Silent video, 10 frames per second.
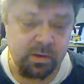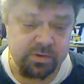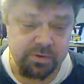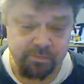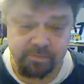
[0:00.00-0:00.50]

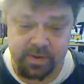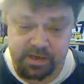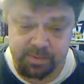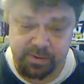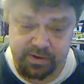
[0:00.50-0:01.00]
So for this
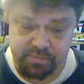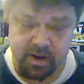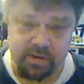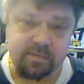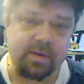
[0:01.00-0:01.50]
speech,
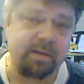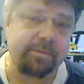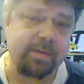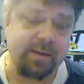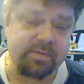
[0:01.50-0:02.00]
right, you've got
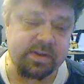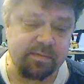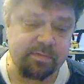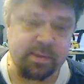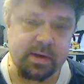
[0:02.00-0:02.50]
5 to
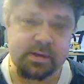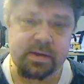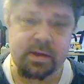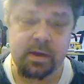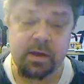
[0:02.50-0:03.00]
7 minutes.
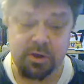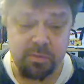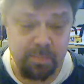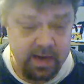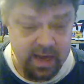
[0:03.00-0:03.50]
You
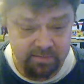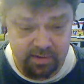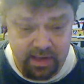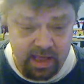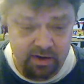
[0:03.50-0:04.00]
might have a
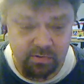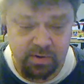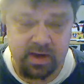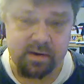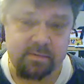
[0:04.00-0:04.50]
lot of
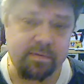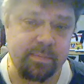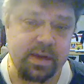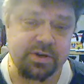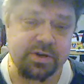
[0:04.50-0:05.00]
great
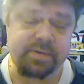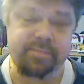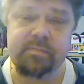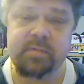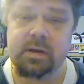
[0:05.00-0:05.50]
information
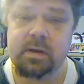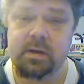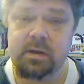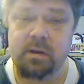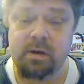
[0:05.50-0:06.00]

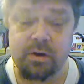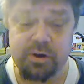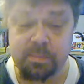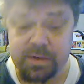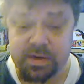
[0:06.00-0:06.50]
on
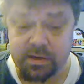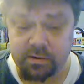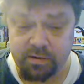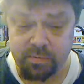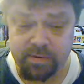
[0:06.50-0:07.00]
your particular
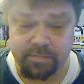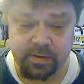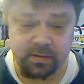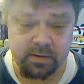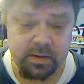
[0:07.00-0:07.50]
career
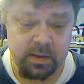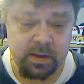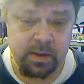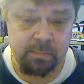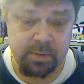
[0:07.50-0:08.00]
field,
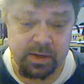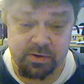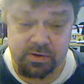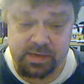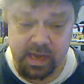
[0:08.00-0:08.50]
but
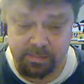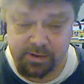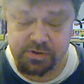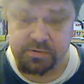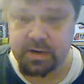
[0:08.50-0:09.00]
due to time
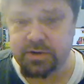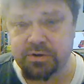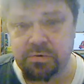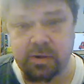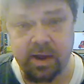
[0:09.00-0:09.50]
constraints,
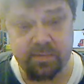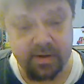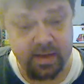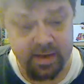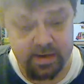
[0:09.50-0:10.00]
you're going to have
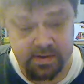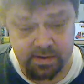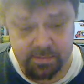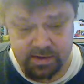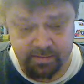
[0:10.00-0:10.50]
to edit
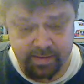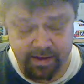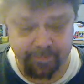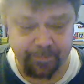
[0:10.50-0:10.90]
some stuff out.